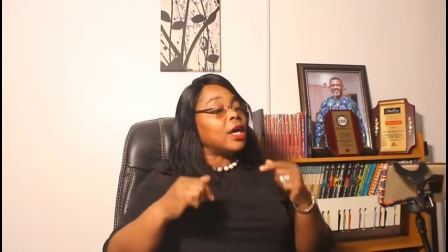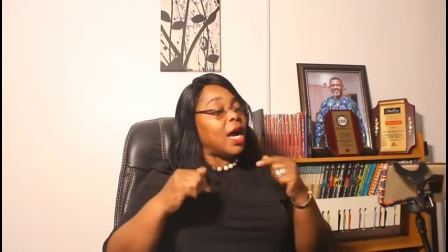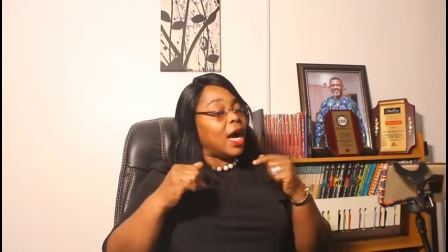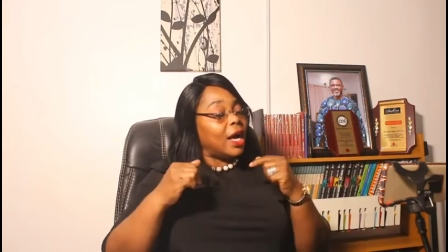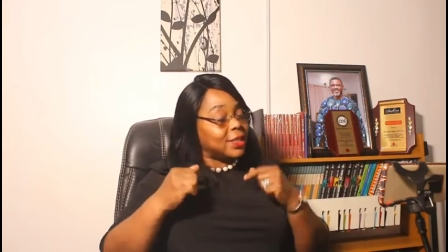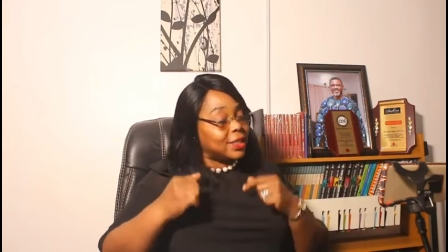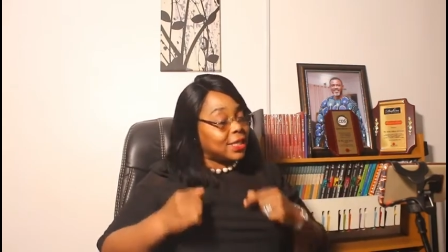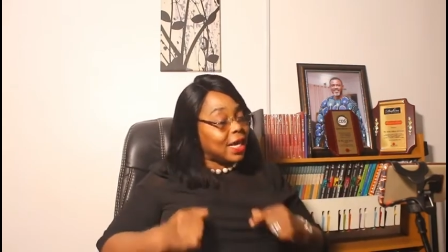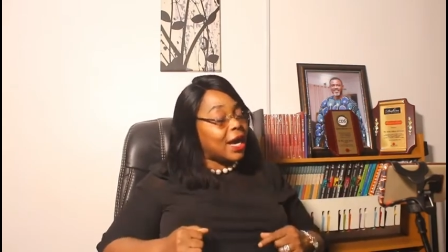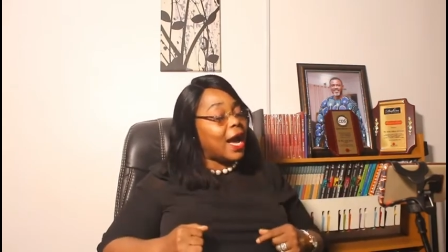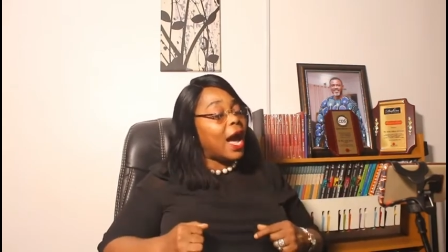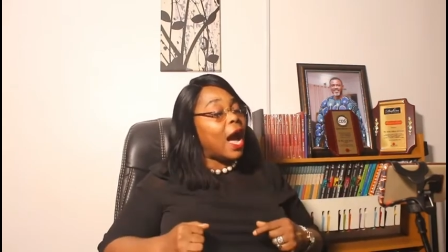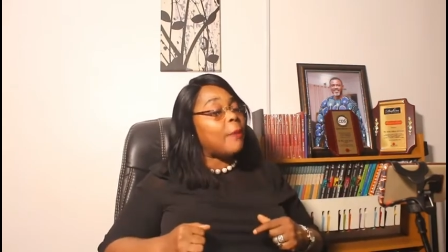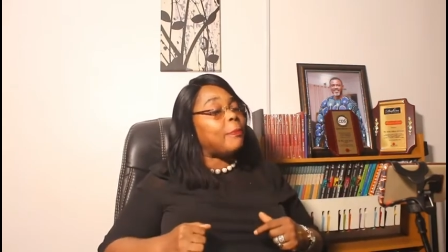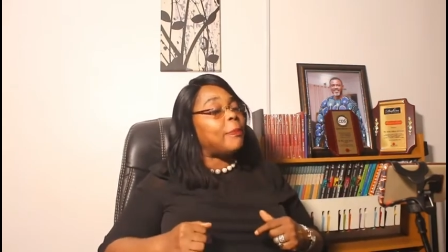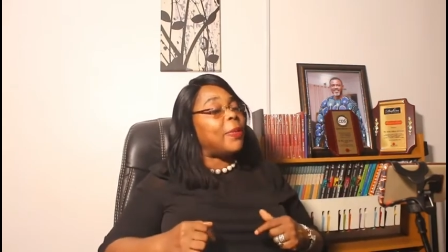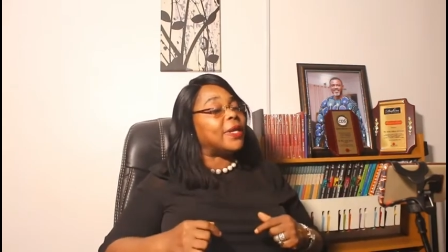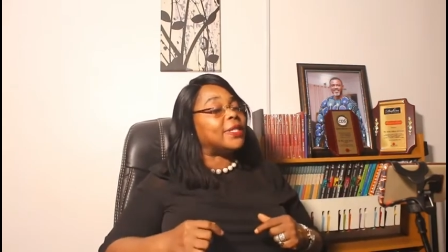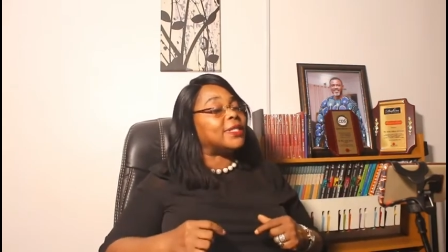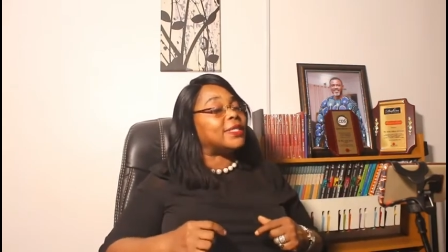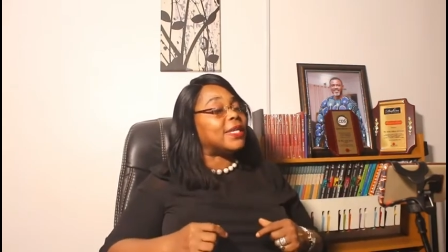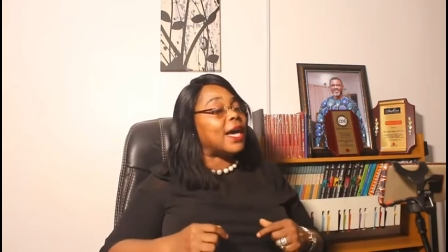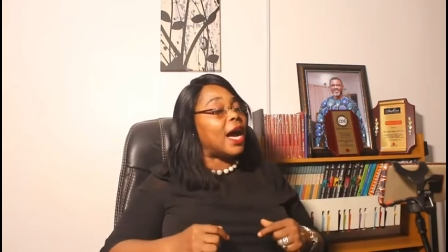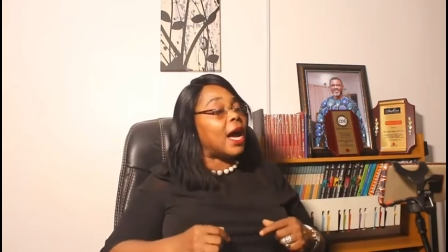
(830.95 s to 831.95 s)
as a
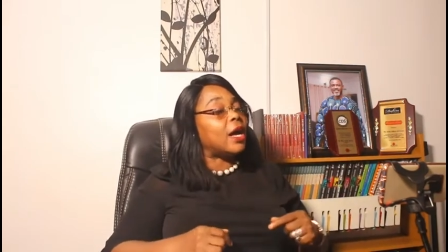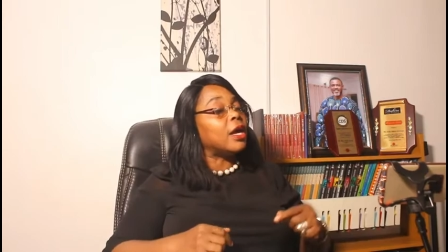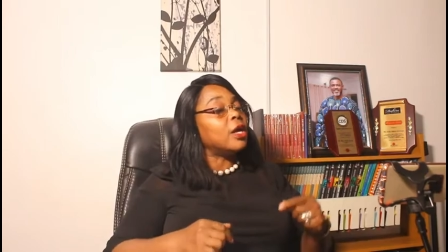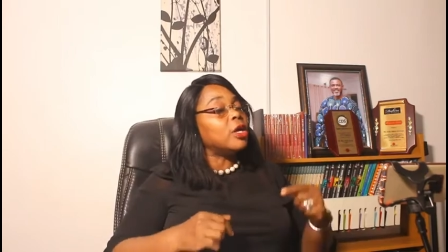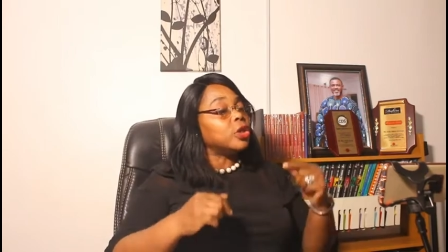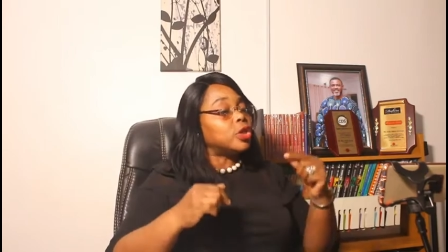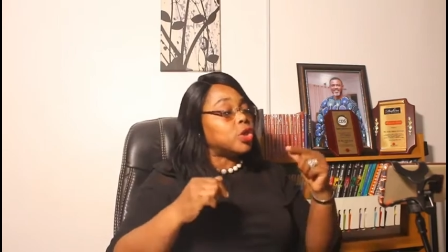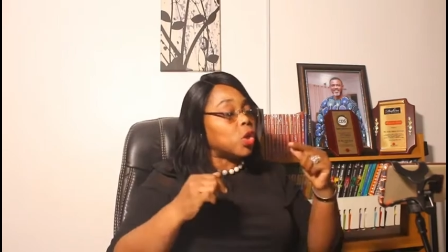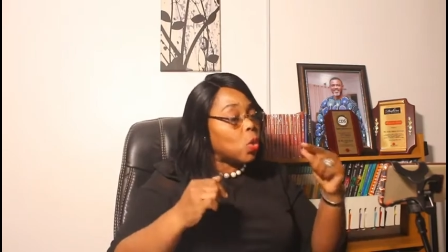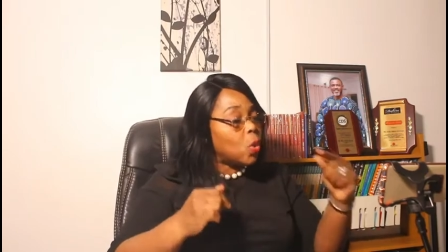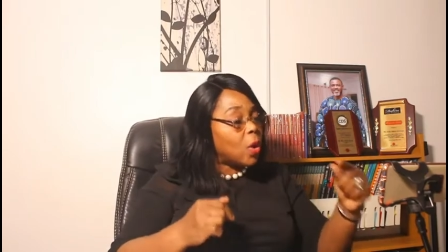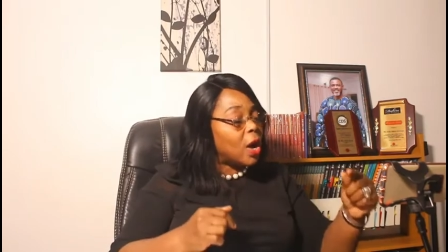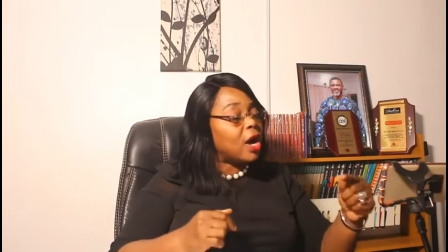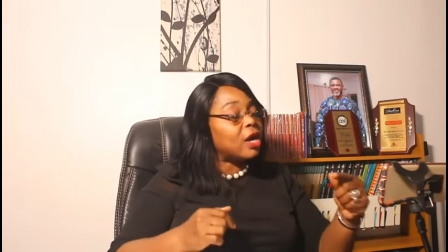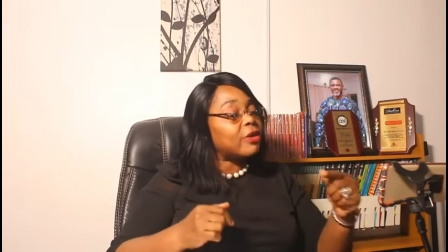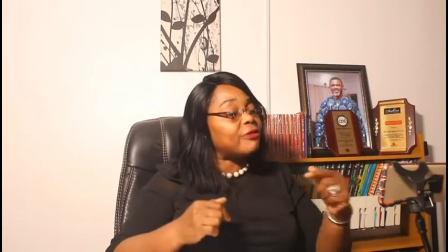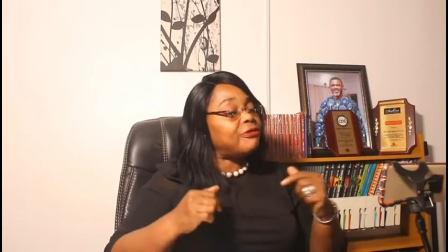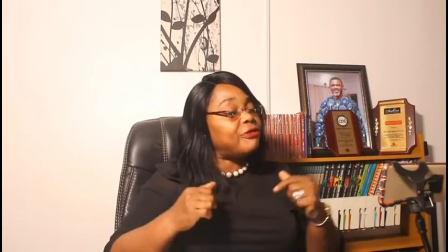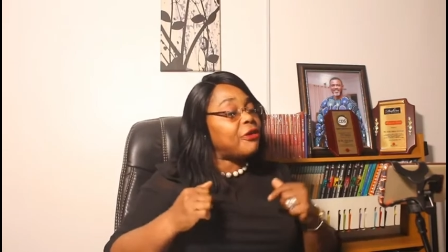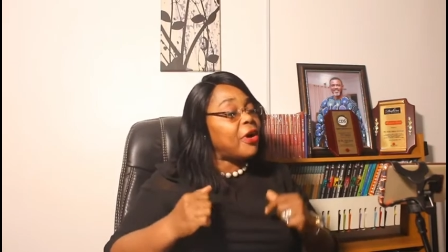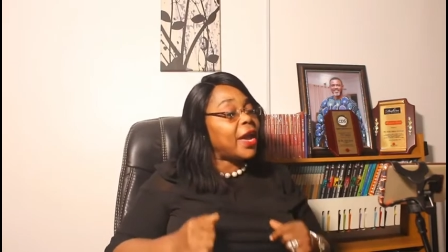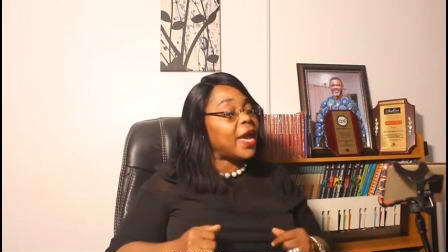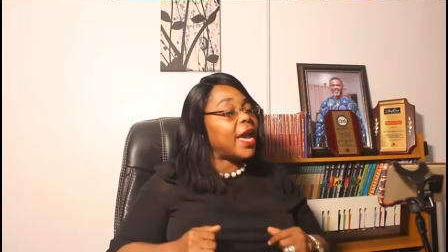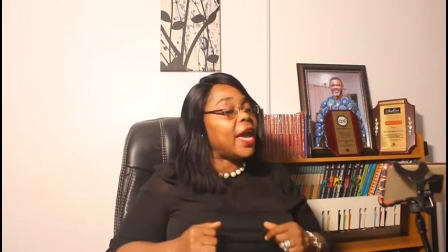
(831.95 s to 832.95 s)
carpenter to
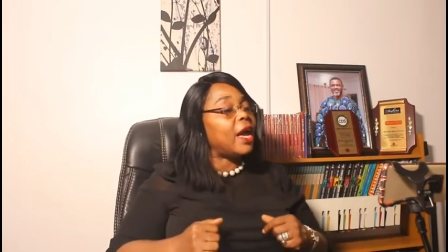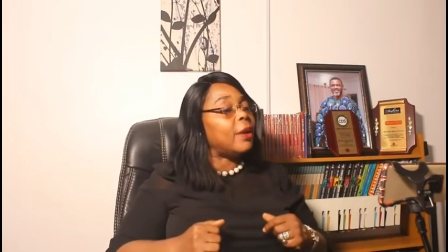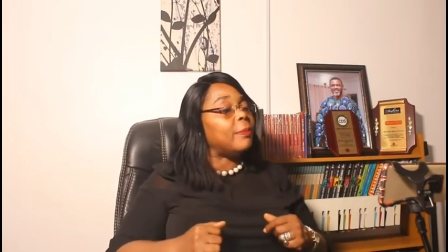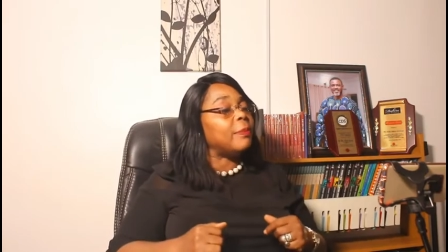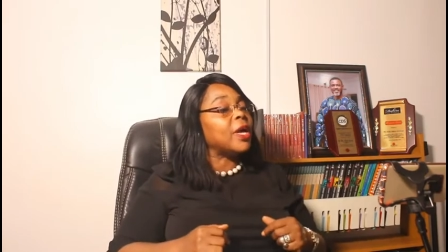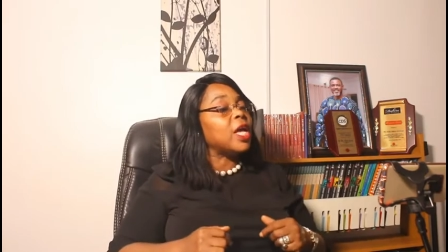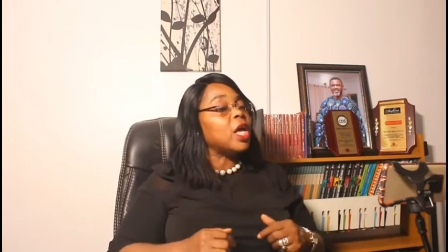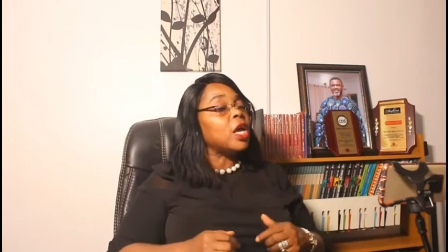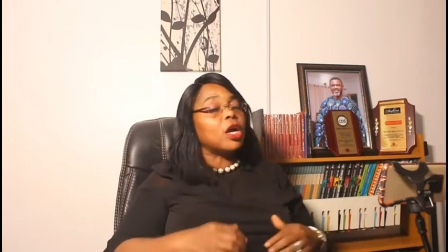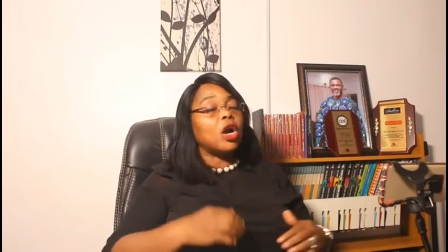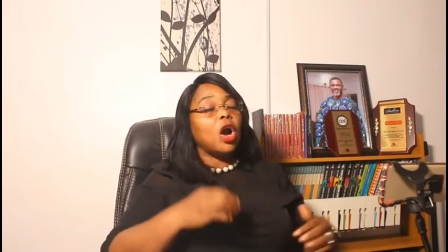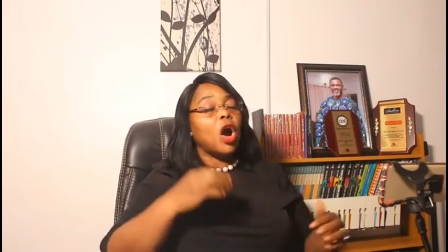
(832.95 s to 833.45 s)
work for Him.